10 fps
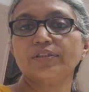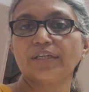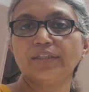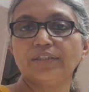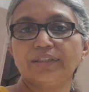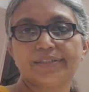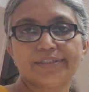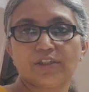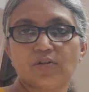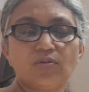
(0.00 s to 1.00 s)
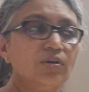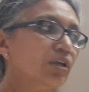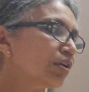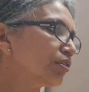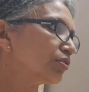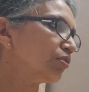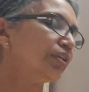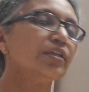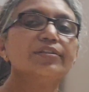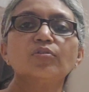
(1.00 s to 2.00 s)
cos 90 is 0. So
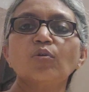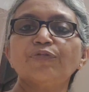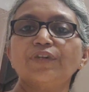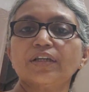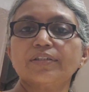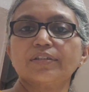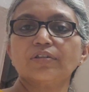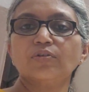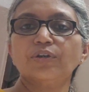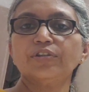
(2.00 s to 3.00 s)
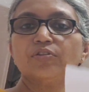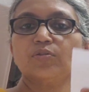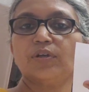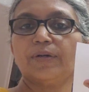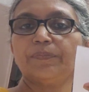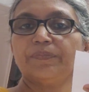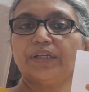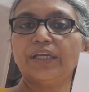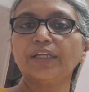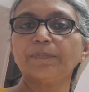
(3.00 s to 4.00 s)
there is no flux going through an
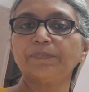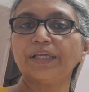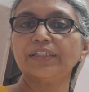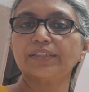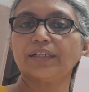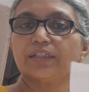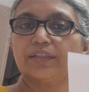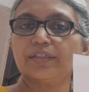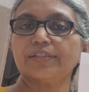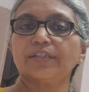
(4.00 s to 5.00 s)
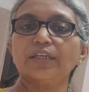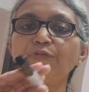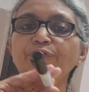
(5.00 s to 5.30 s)
area placed like this.